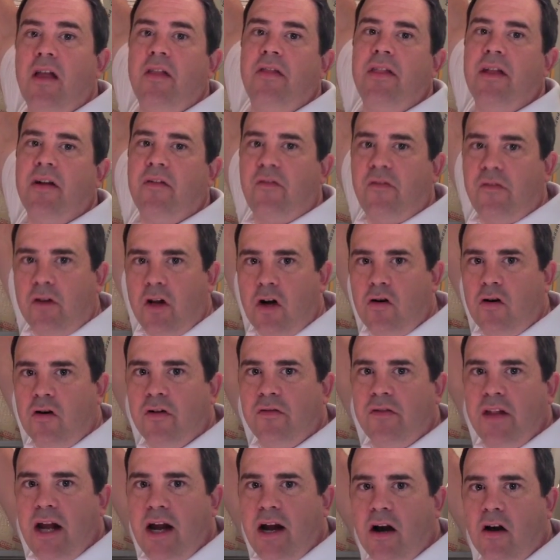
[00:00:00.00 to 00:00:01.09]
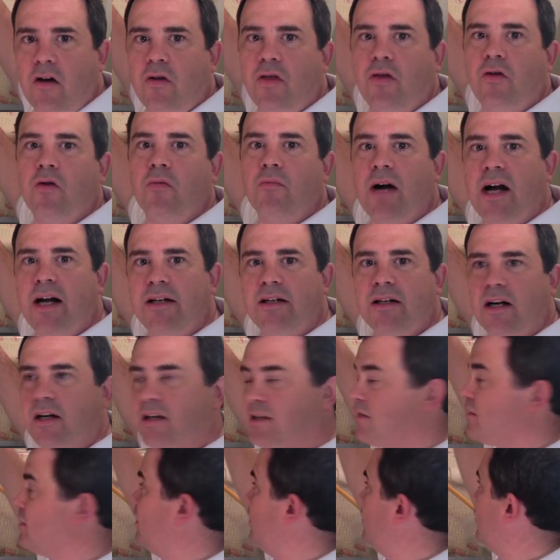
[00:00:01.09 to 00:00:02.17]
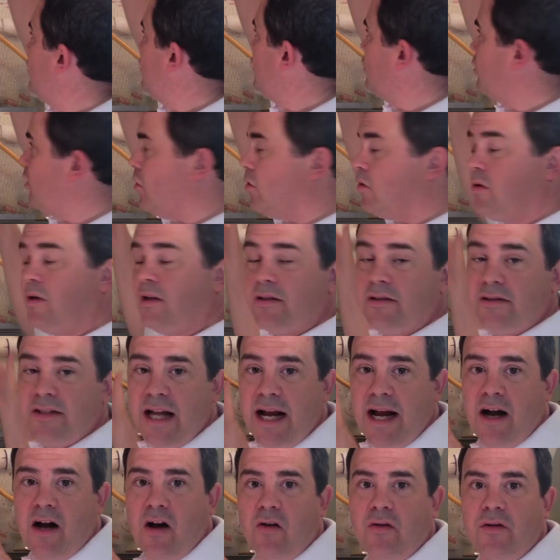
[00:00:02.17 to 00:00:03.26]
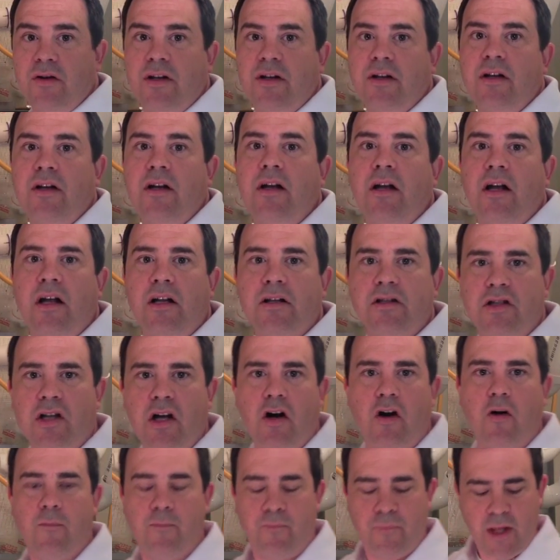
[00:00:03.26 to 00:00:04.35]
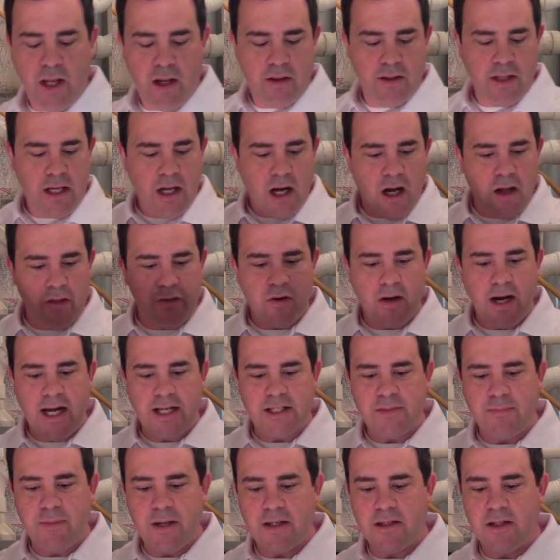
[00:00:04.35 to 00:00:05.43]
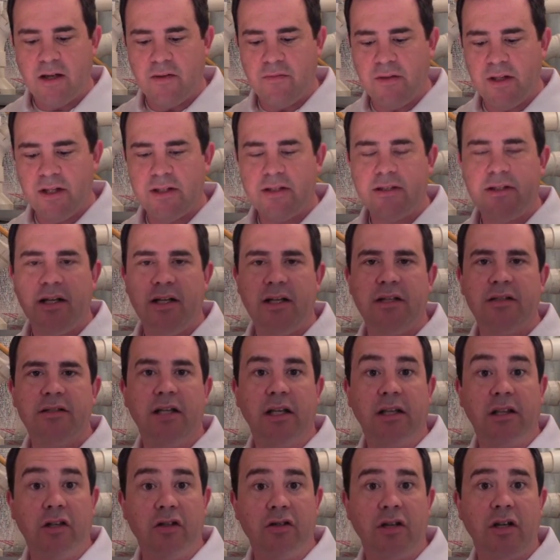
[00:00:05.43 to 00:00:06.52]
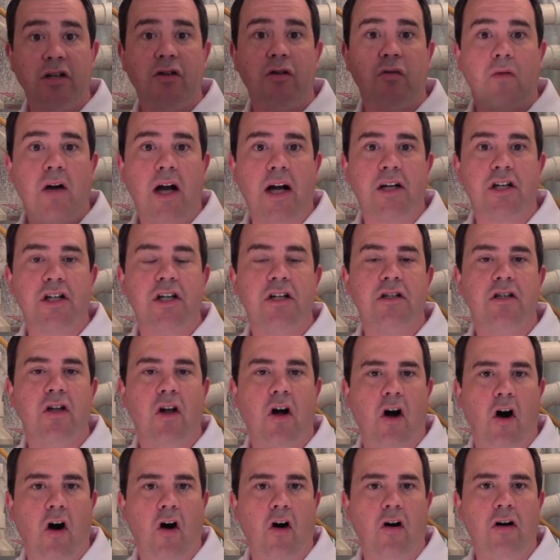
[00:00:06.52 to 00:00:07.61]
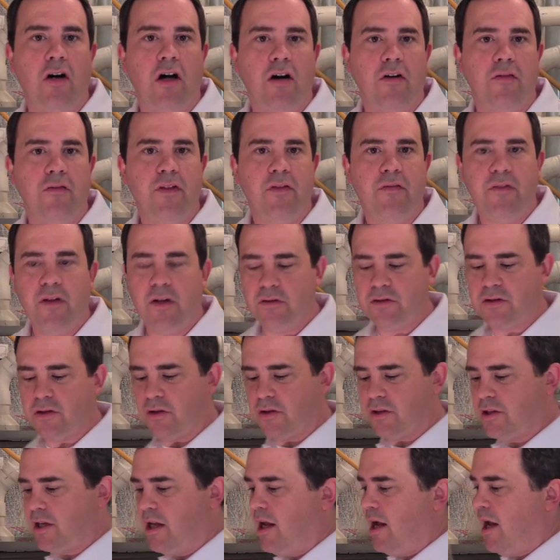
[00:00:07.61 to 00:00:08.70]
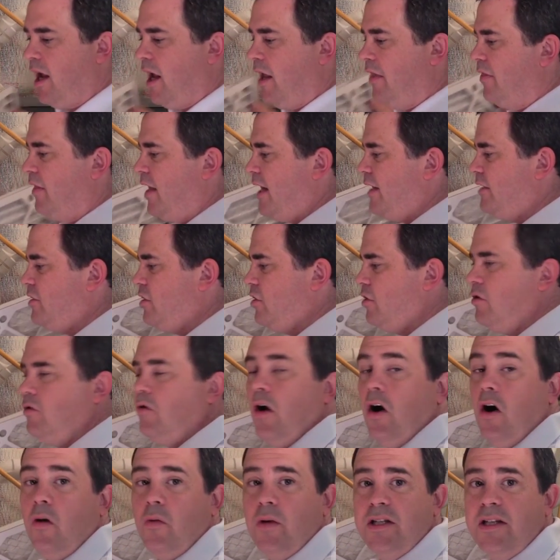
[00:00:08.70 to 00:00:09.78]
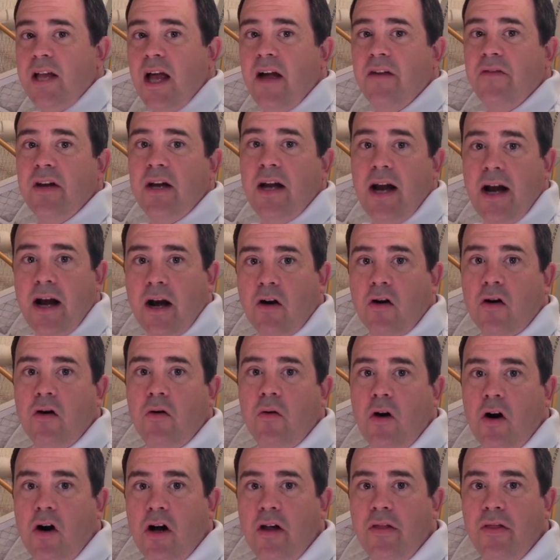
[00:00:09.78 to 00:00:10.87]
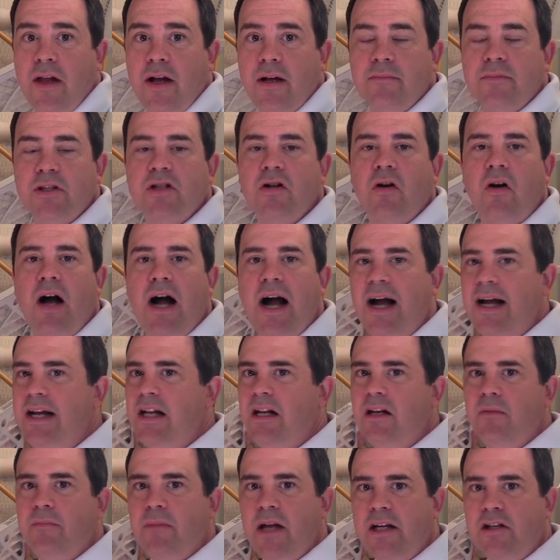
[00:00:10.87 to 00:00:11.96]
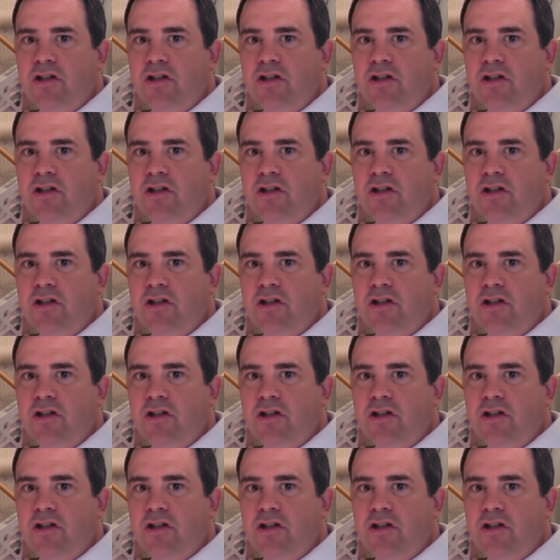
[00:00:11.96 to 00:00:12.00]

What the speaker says: the flow of the air through my ducts go down. So the other aspect of this is that there's a direction to all of the filters, and they too always have an arrow on them. So I need to make